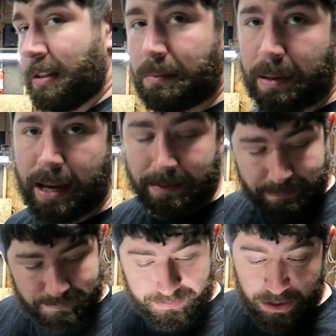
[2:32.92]
in the back
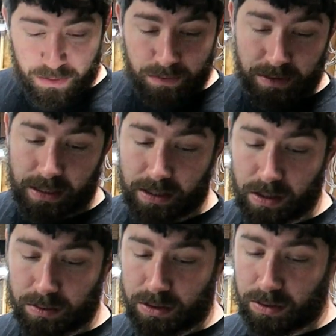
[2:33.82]
that
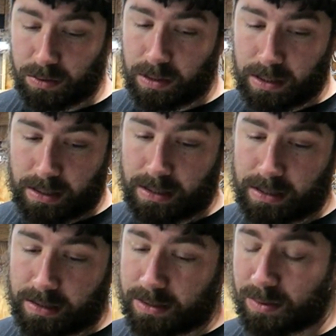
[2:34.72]
go to,
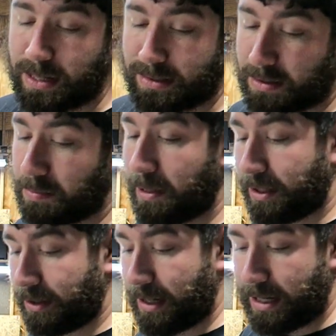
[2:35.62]
this one has the
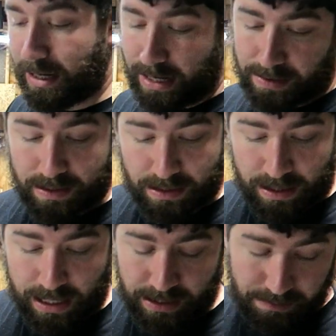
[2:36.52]
blinker in it and the
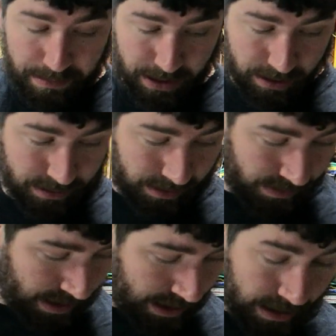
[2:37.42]
heated mirror, so